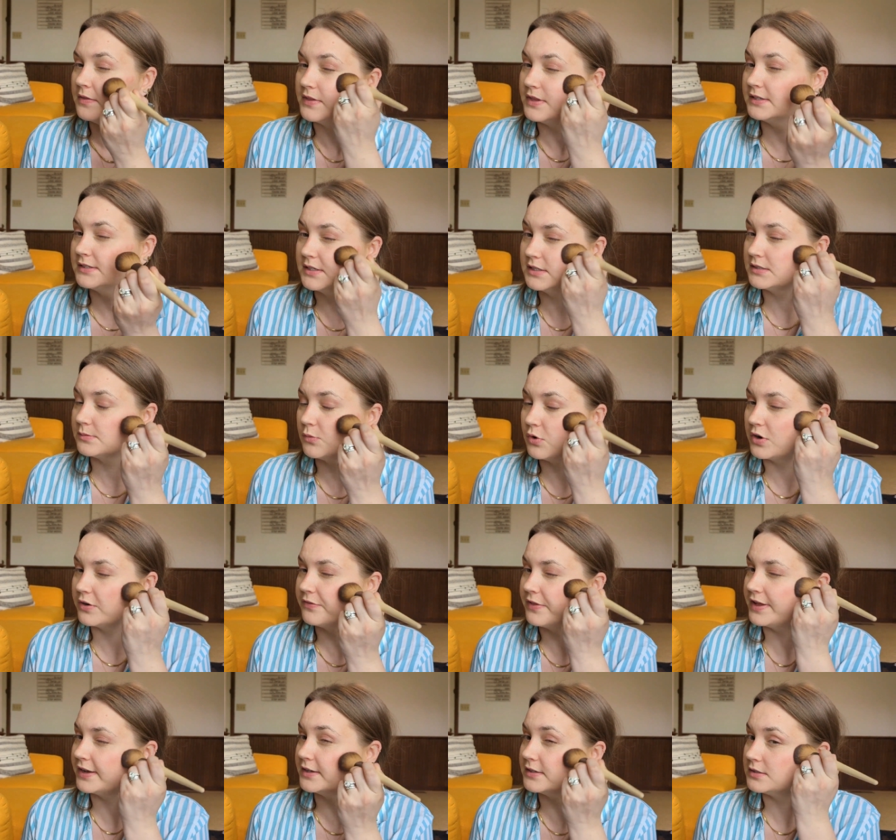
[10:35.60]
this is more
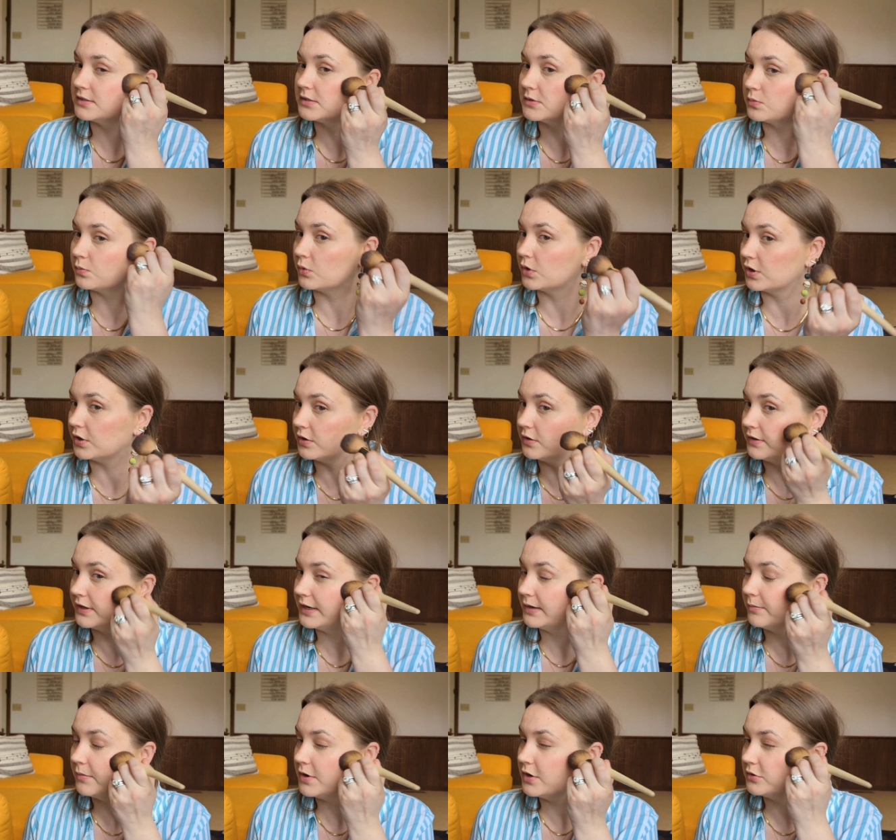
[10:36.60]
of like a
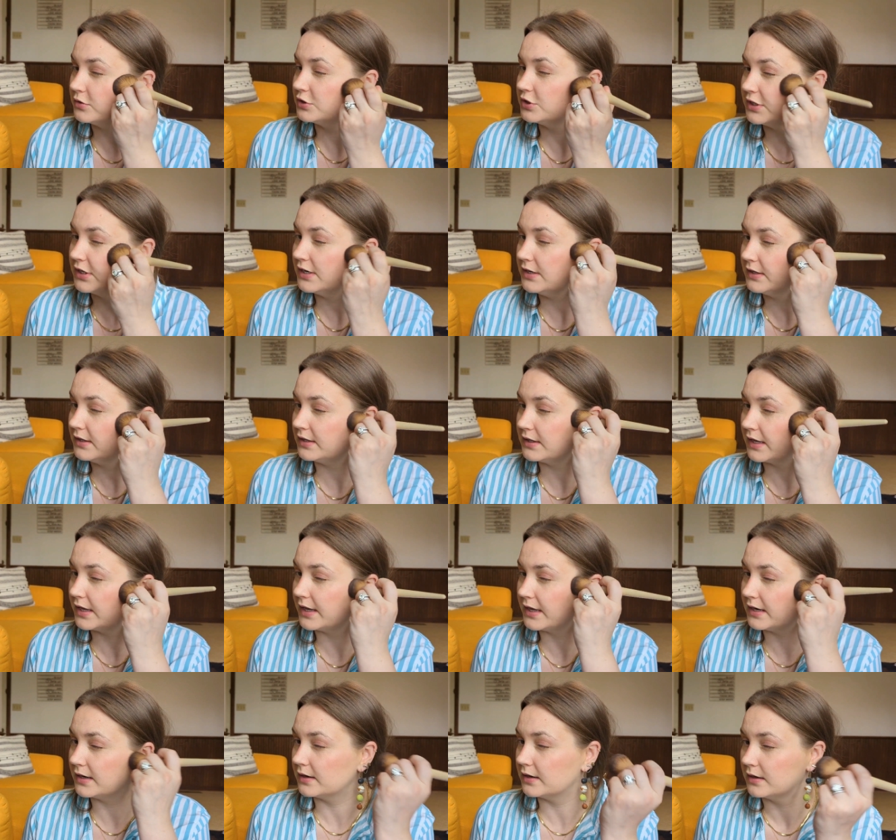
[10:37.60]
swirling motion
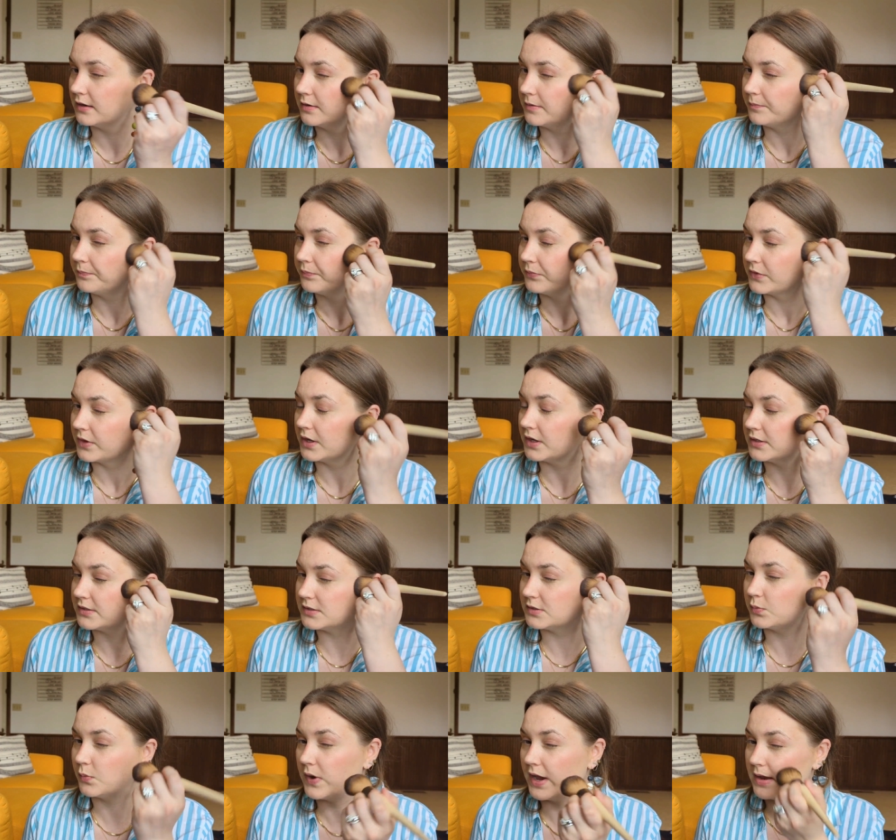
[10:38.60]
than a
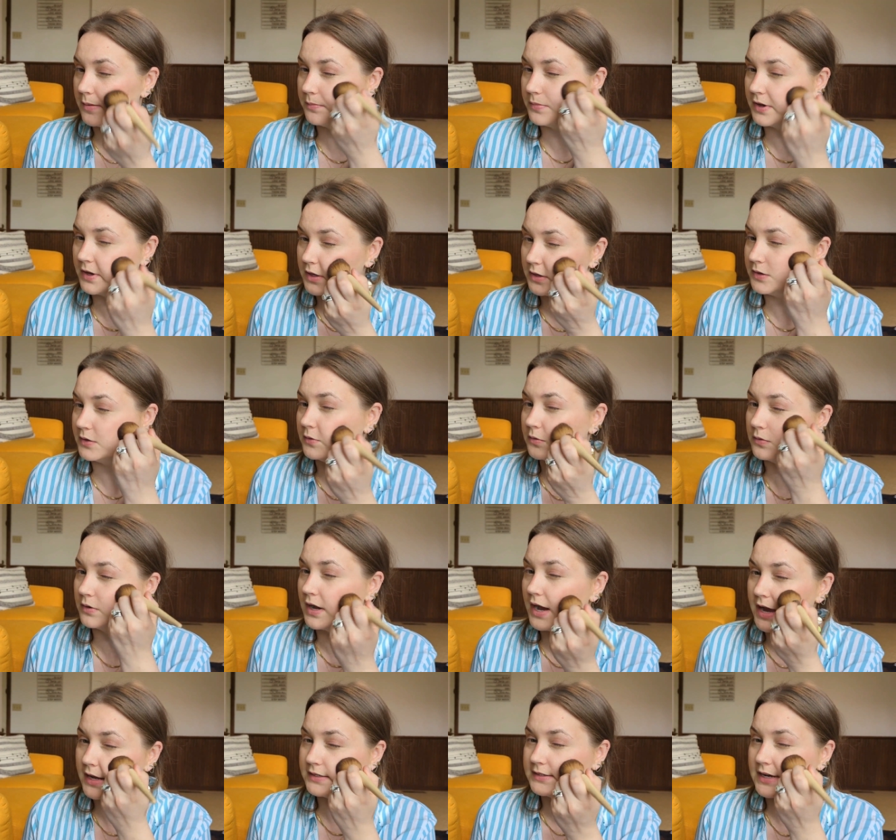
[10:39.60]
swipe. But
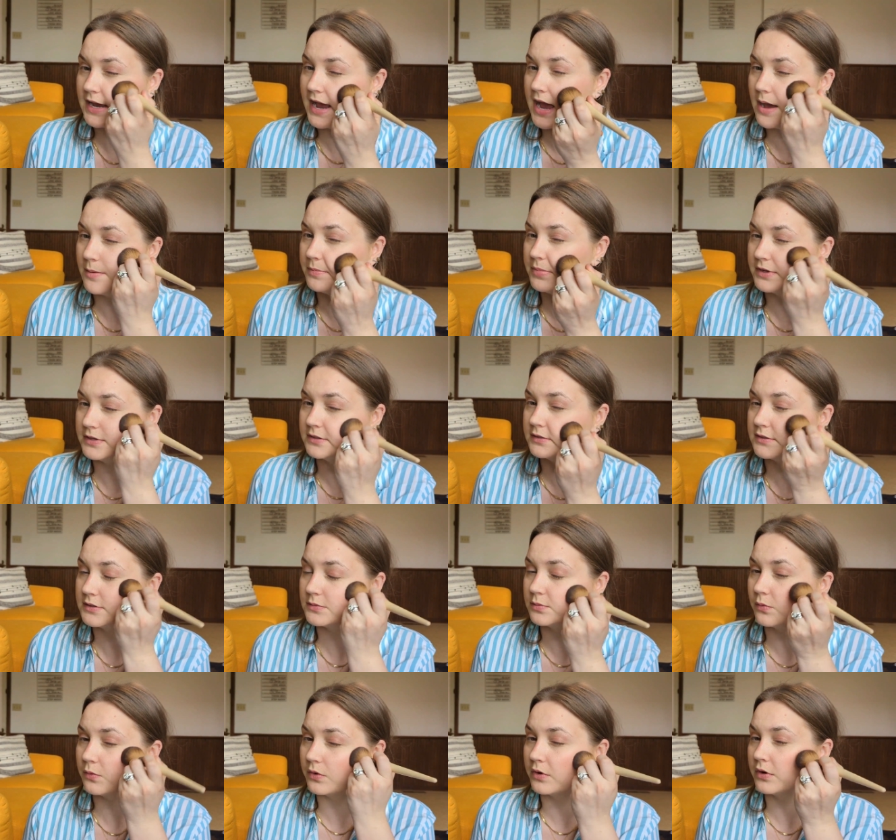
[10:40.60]
I tap and
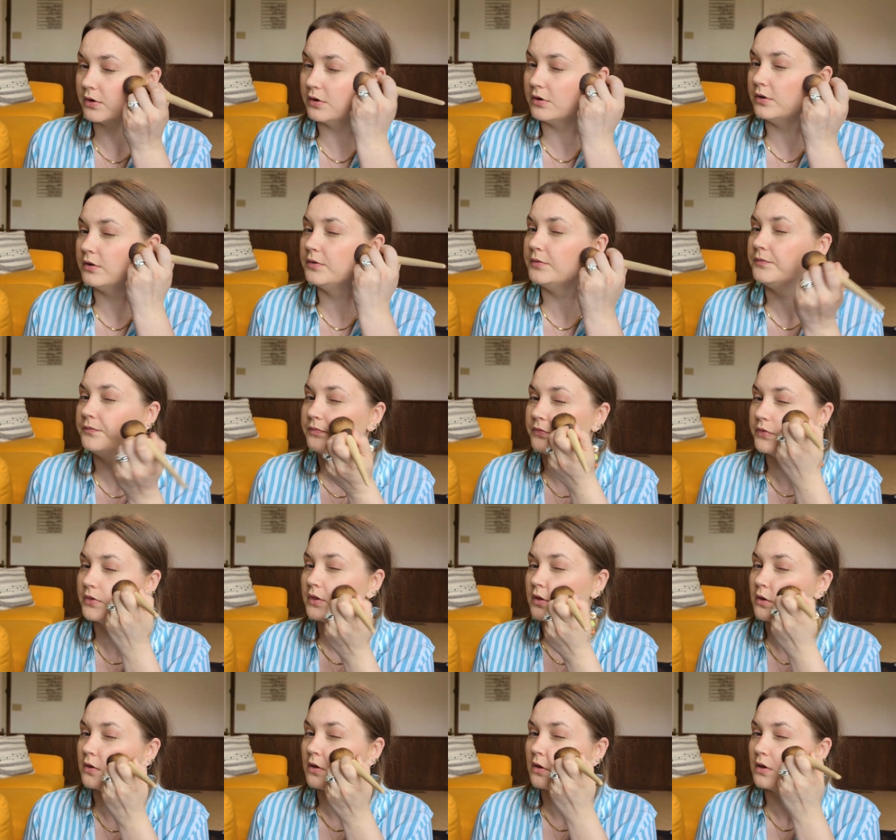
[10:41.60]
swirl.
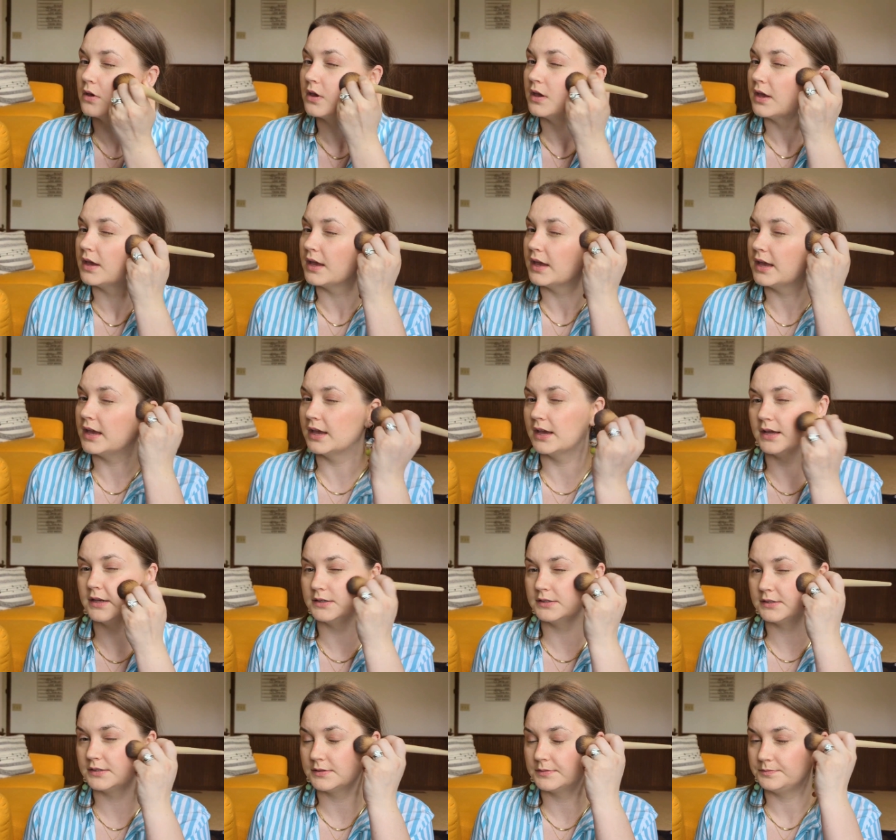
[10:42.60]

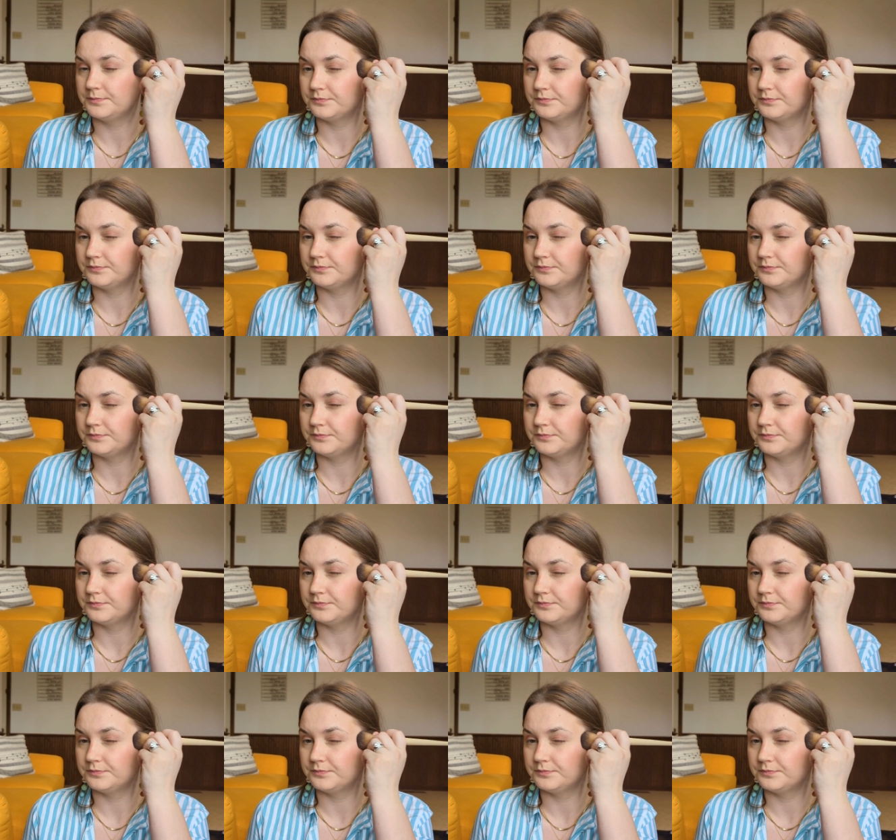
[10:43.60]
And